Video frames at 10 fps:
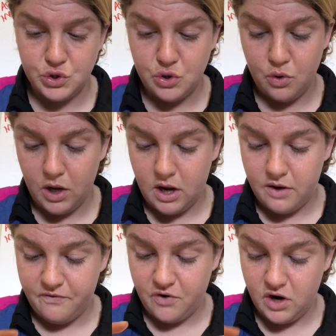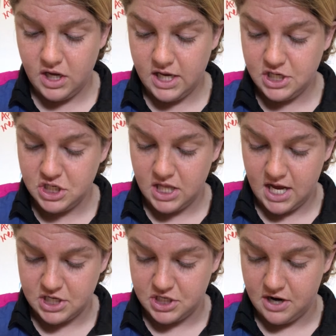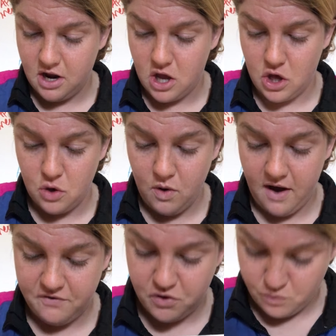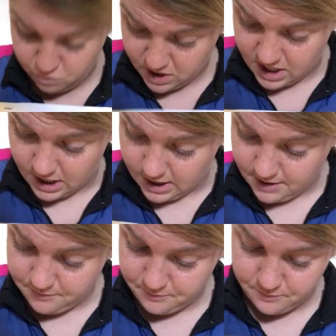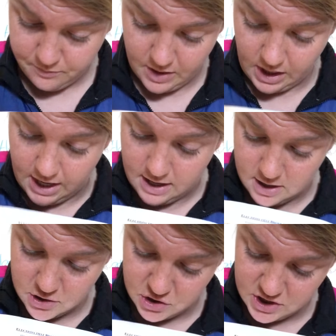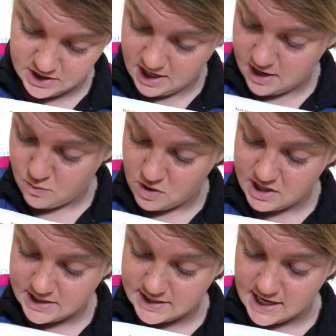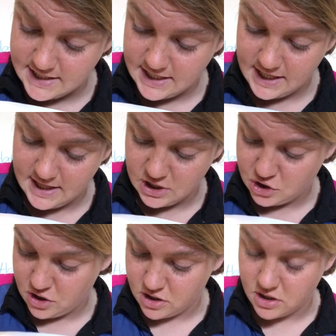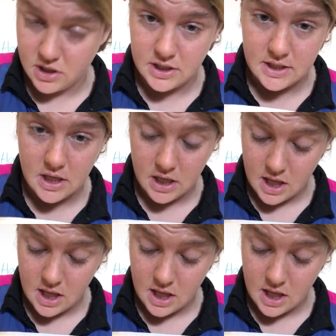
So for each election, you have to read and understand what it says in the charts.